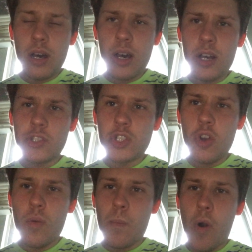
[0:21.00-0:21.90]

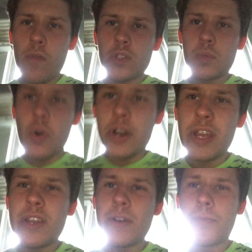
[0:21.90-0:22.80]
So Marvel's
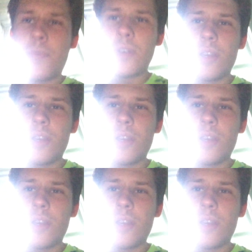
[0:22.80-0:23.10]
What If